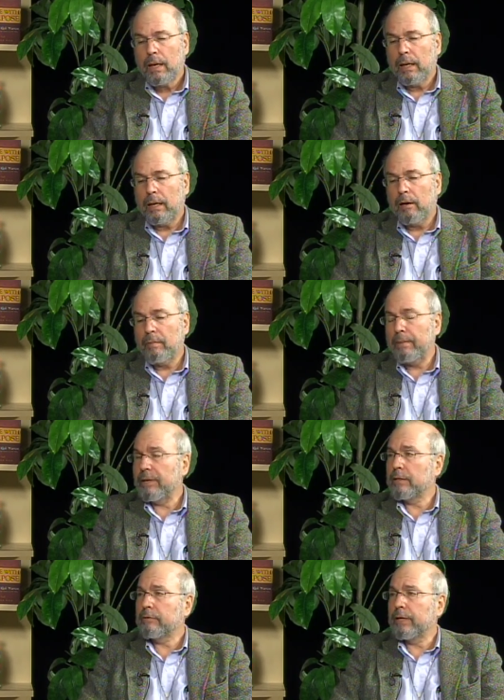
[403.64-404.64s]
Uh, all my
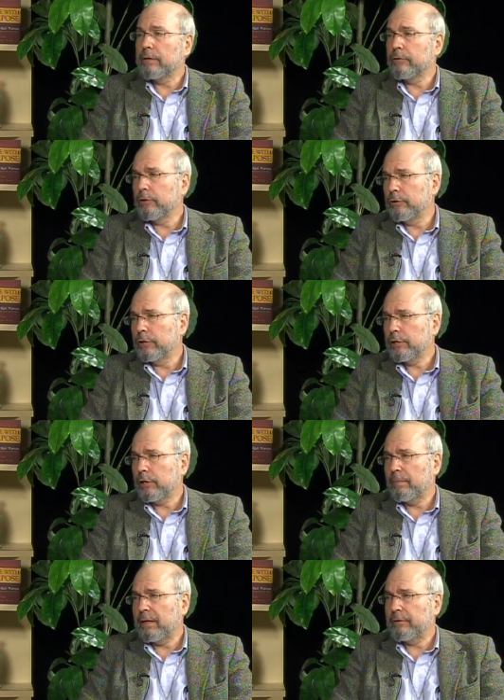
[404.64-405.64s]
parents' friends were Jewish.
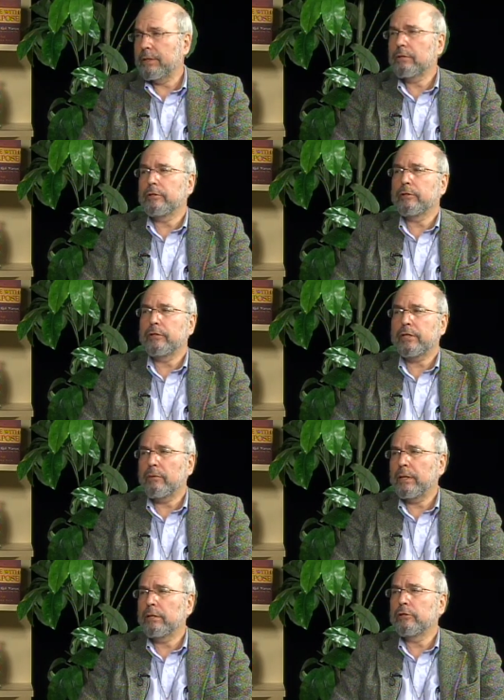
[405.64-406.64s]
All my friends were Jewish. I
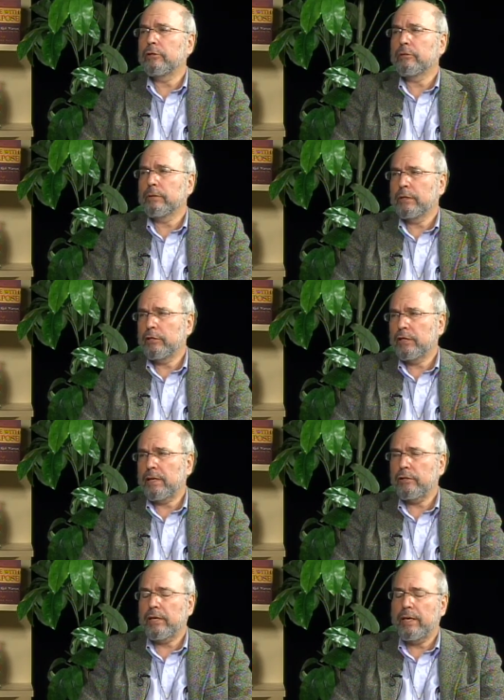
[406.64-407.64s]
went to Jewish religious
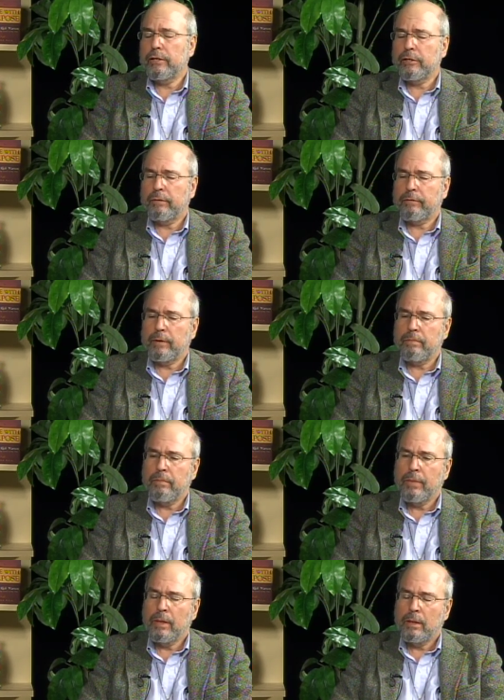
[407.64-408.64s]
education from
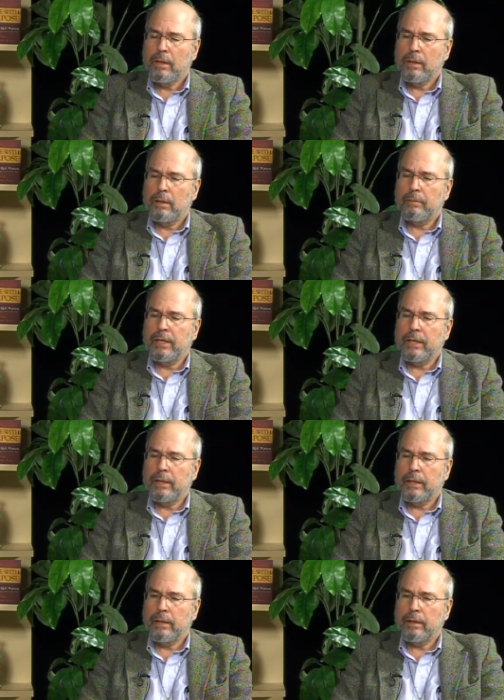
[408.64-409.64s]
the
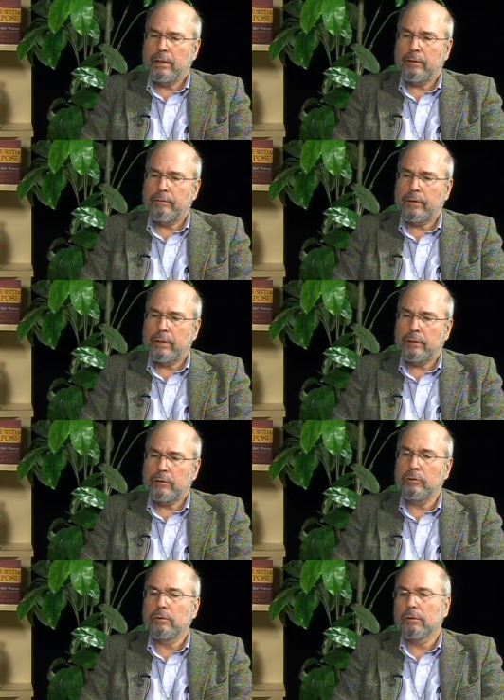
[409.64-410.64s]
beginning of uh,
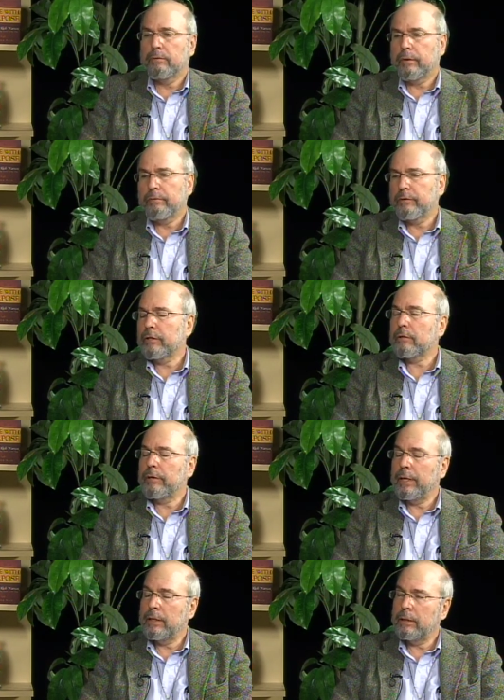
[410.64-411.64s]
school, from first
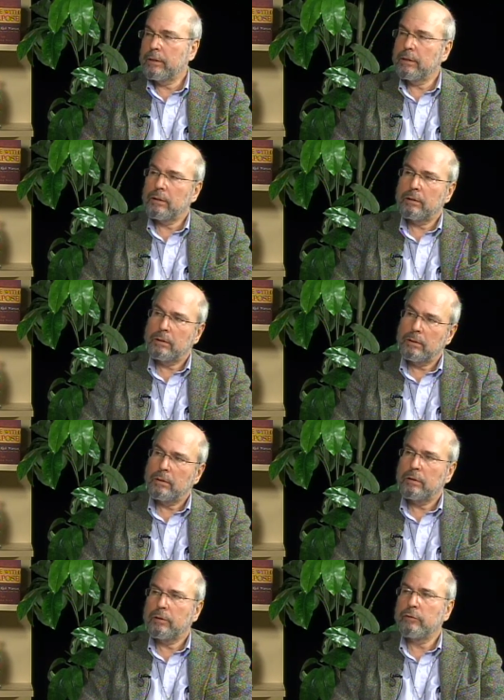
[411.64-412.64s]
grade until
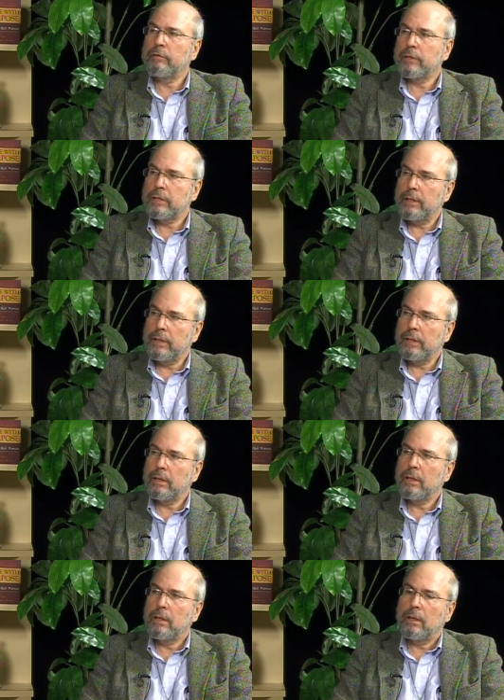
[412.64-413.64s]
university
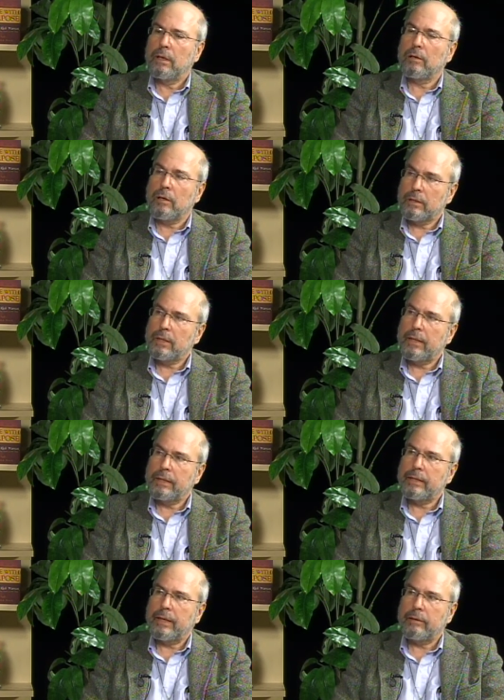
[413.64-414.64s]

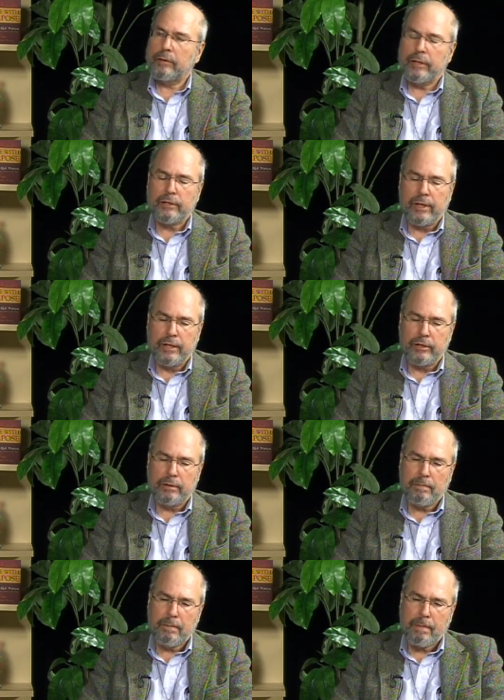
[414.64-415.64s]
alongside secular education.